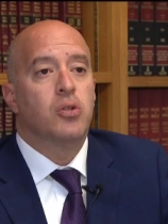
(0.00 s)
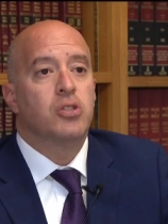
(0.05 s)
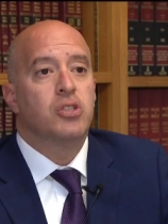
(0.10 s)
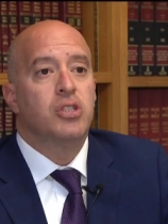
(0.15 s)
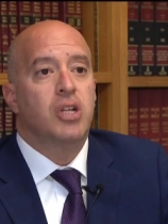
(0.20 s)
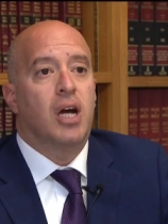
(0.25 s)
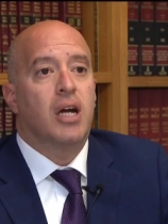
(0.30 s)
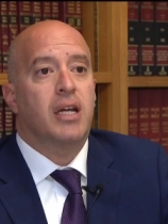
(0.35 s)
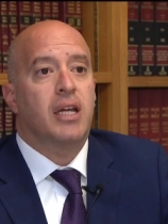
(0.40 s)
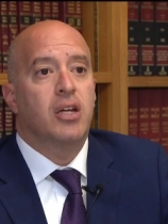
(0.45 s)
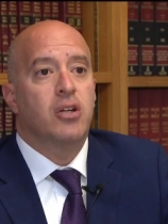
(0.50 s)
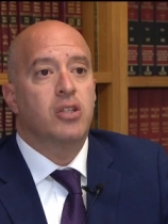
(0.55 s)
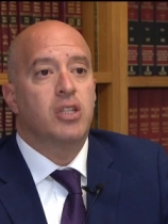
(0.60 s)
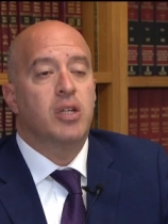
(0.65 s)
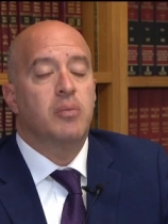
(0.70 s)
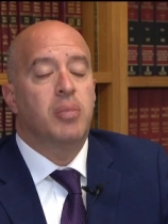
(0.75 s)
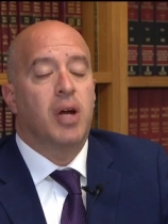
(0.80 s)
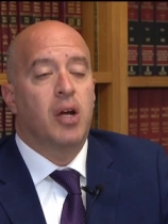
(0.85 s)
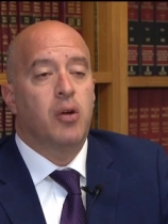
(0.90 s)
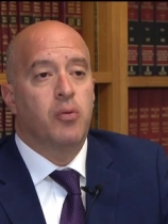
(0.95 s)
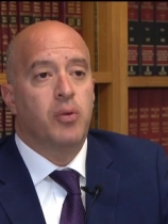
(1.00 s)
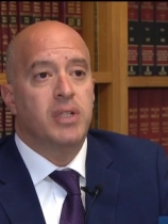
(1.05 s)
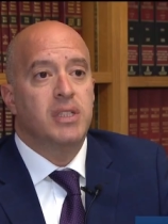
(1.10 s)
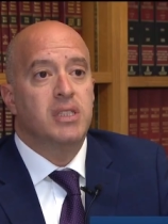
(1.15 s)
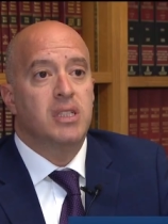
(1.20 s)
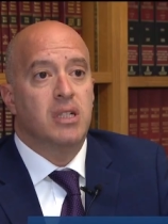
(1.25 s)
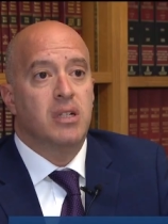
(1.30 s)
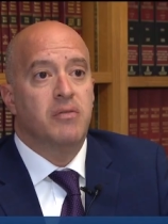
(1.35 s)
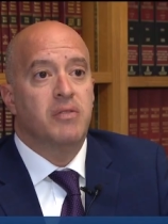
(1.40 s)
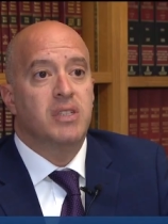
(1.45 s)
There's not guilty by
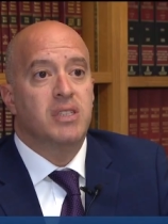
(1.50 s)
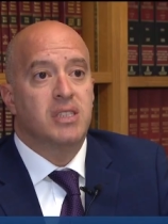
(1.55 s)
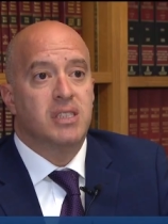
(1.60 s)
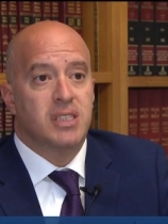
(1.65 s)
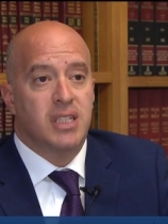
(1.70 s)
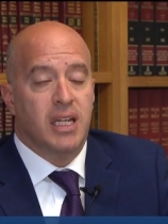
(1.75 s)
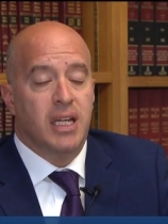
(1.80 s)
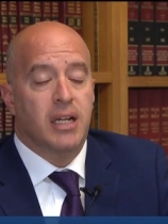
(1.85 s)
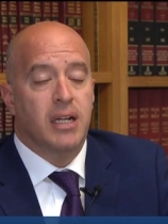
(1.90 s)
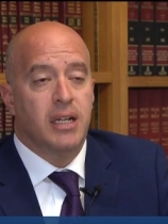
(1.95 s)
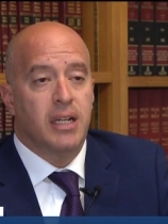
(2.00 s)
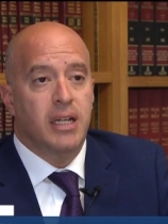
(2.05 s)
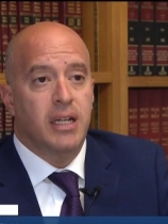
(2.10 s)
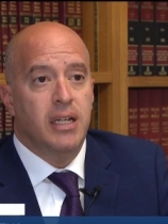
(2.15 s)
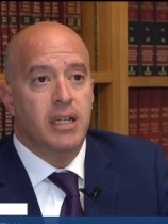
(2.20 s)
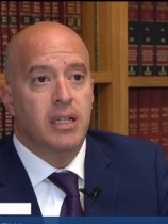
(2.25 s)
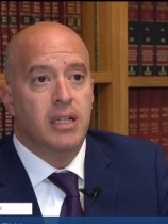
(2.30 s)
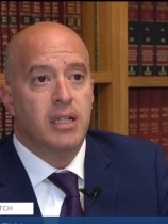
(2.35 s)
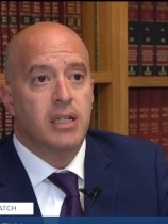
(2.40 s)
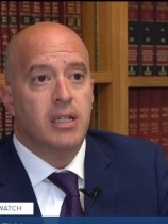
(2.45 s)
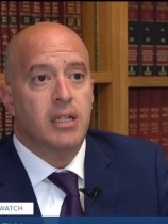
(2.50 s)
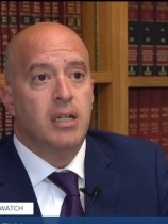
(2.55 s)
reason of insanity,